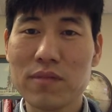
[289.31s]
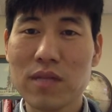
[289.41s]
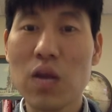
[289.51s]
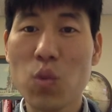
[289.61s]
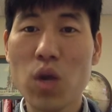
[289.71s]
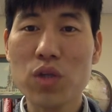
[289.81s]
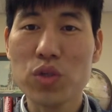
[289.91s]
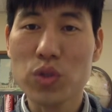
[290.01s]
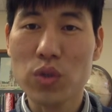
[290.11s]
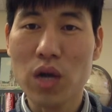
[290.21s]
God
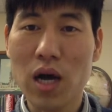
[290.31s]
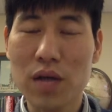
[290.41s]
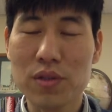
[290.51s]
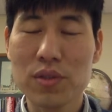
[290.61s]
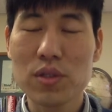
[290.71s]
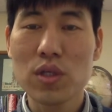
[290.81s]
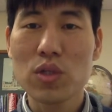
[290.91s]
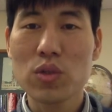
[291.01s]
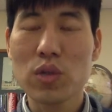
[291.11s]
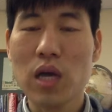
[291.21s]
wants us
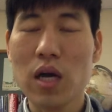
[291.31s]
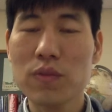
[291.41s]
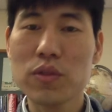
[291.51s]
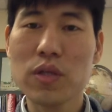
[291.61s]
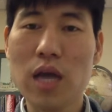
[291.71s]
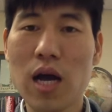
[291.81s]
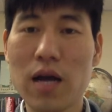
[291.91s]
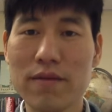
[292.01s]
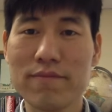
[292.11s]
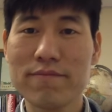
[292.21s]
to come to God